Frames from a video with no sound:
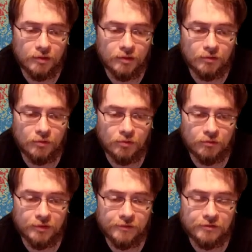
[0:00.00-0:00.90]
coral
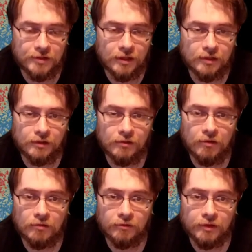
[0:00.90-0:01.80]
reefs dying
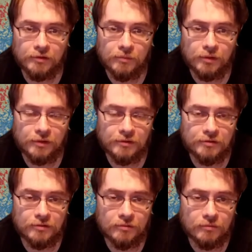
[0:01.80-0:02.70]
all around the
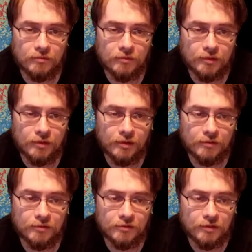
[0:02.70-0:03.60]
place. There
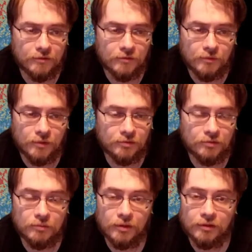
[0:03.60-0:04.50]
is nothing we can do
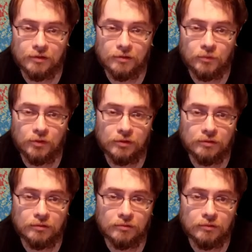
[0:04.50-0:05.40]
about it anymore.
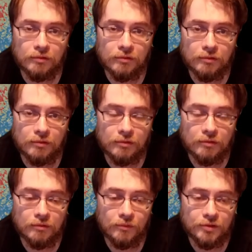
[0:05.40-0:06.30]

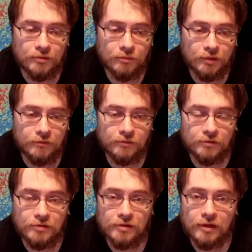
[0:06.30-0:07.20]
We just wait for
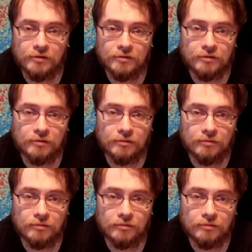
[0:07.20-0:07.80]
disaster.